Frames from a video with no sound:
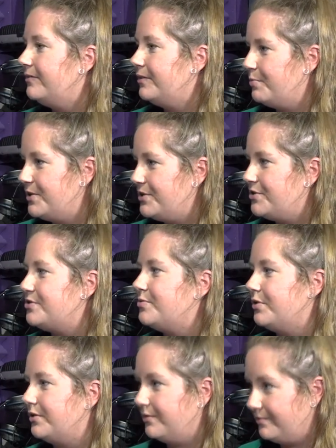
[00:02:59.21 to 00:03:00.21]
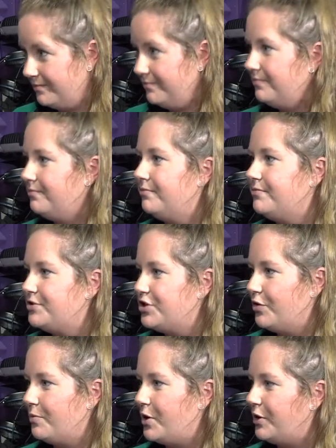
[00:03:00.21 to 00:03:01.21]
The pictures will
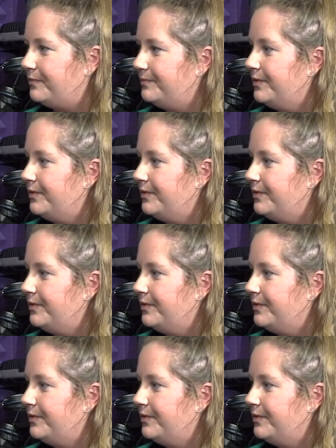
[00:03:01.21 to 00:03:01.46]
show them all.